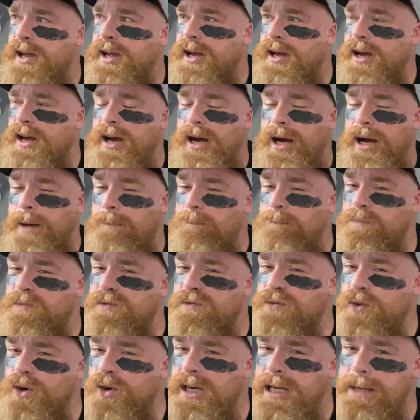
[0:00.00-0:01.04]

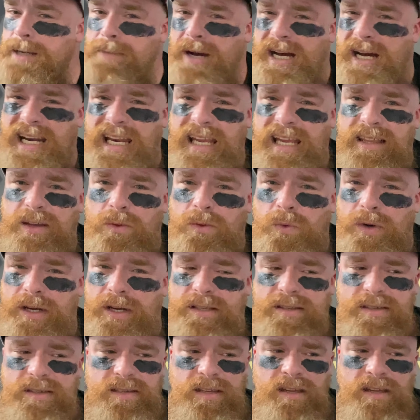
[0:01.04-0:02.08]
For anybody that
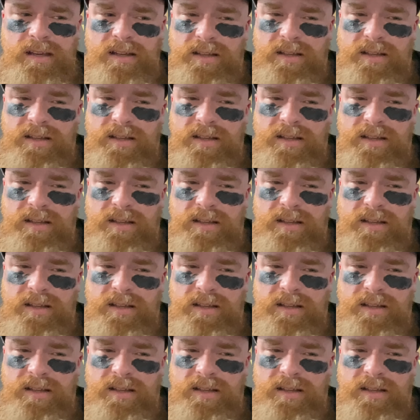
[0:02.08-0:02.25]
wants